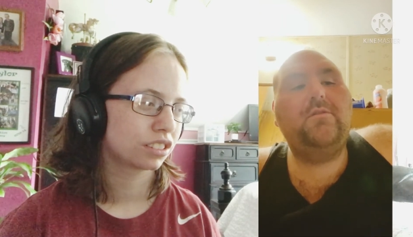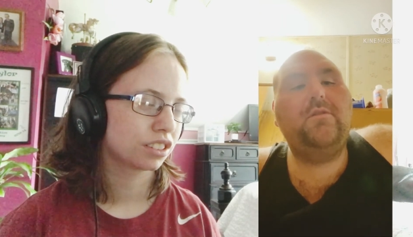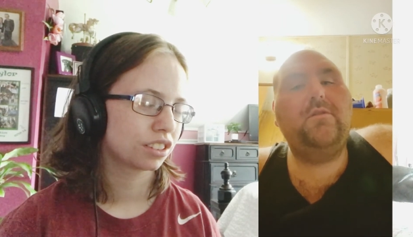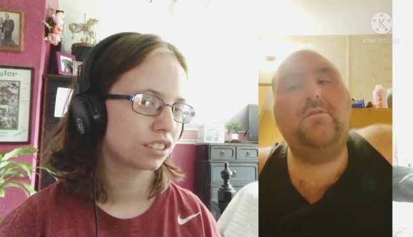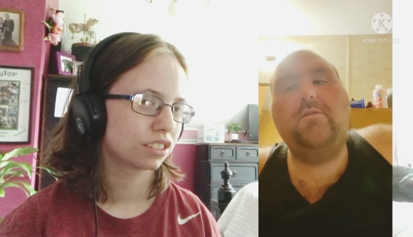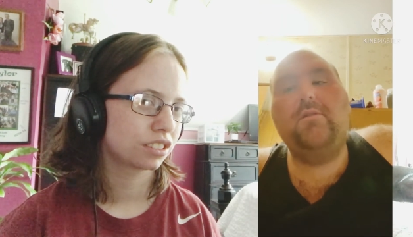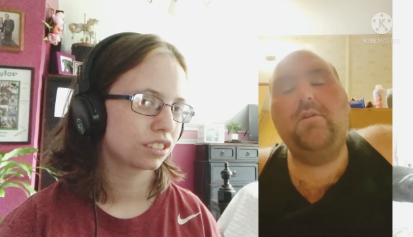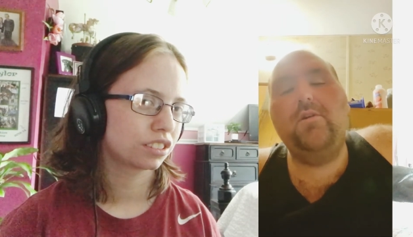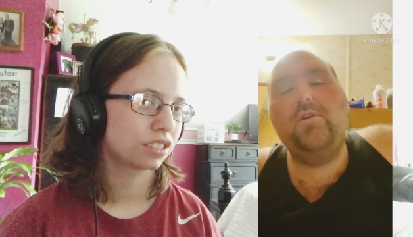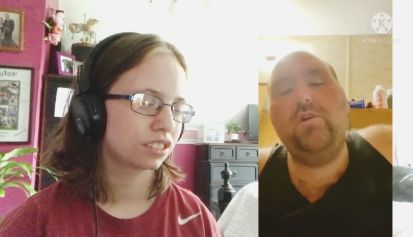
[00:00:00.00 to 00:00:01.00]
Speaker 1: So,
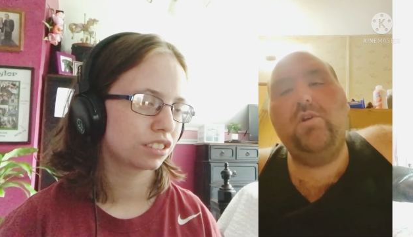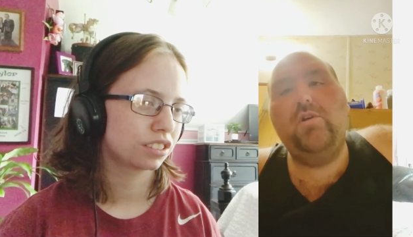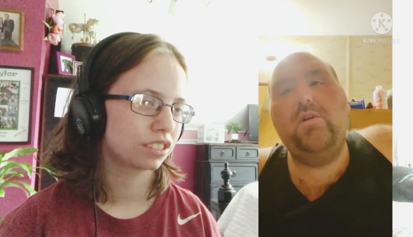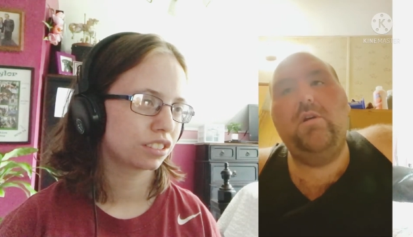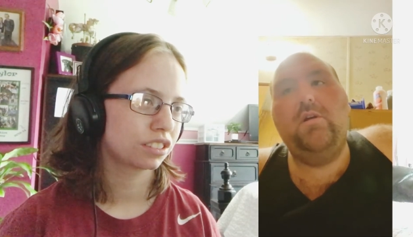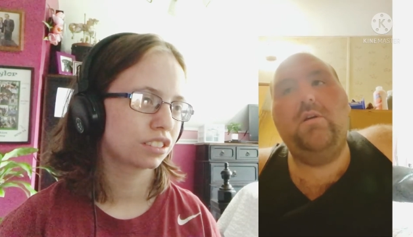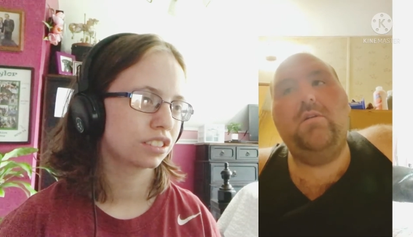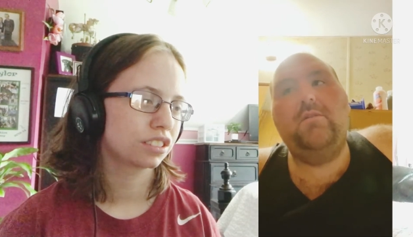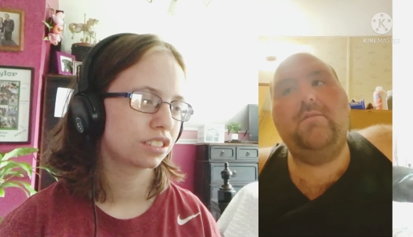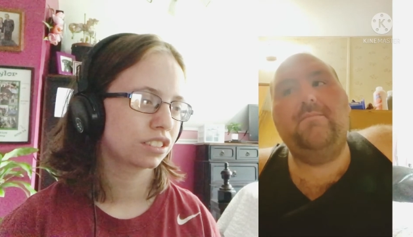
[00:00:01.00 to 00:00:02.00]

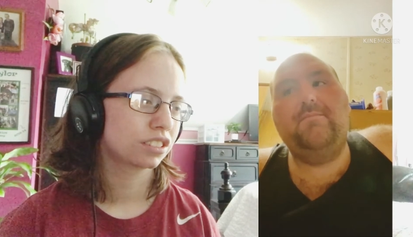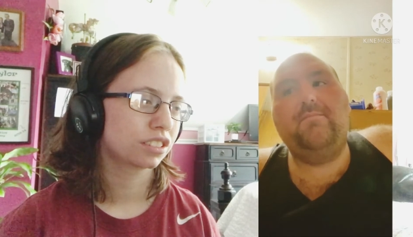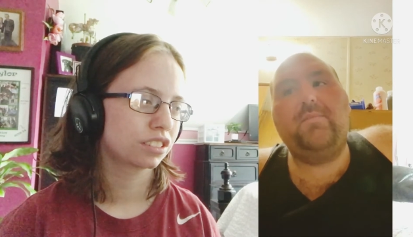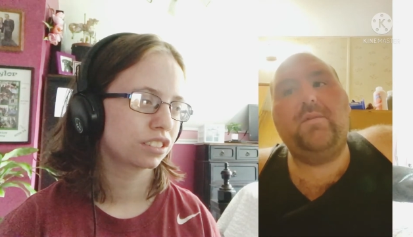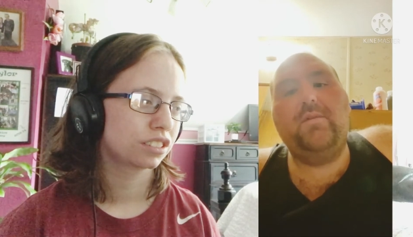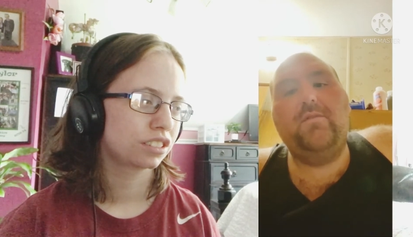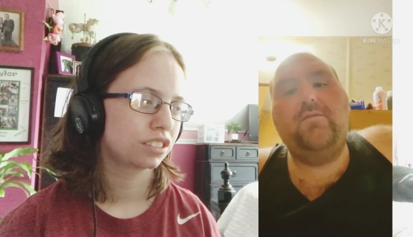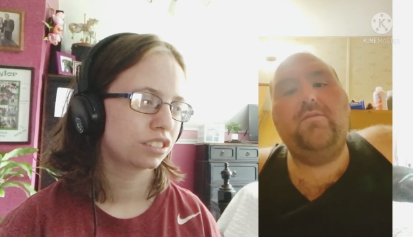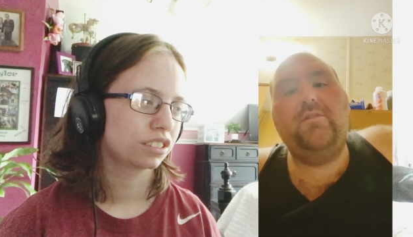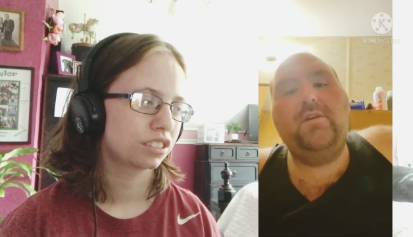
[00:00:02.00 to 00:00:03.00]
um,
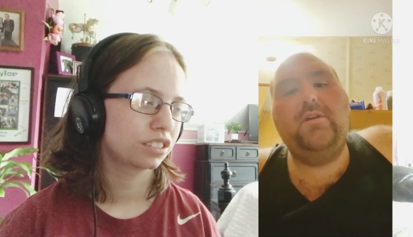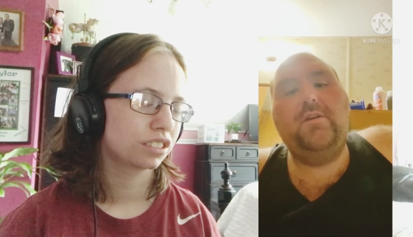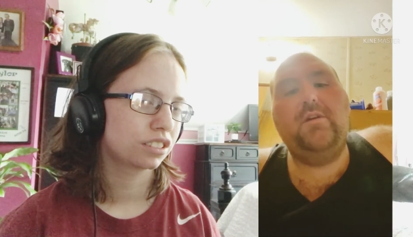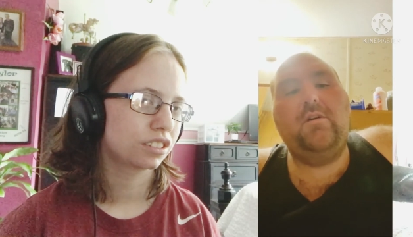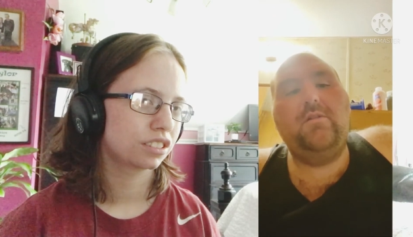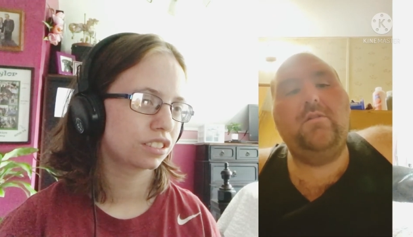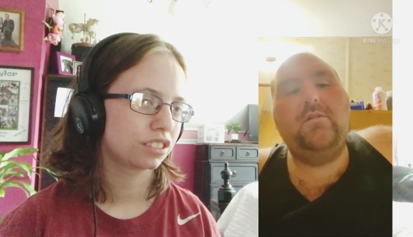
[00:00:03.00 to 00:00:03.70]
hopefully y'all